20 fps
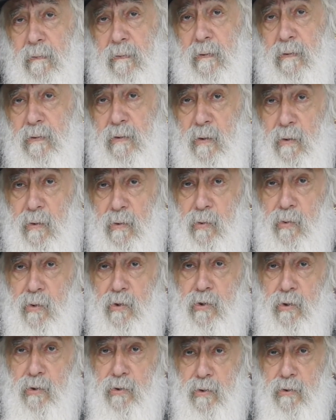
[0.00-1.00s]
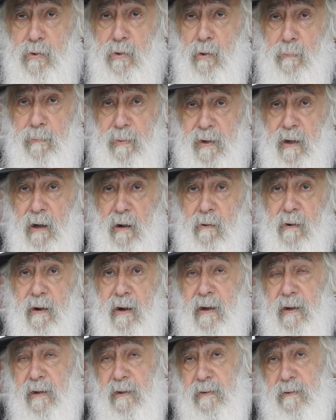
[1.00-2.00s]
So we should just open our
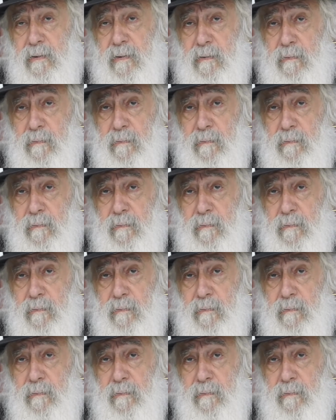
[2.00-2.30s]
eyes.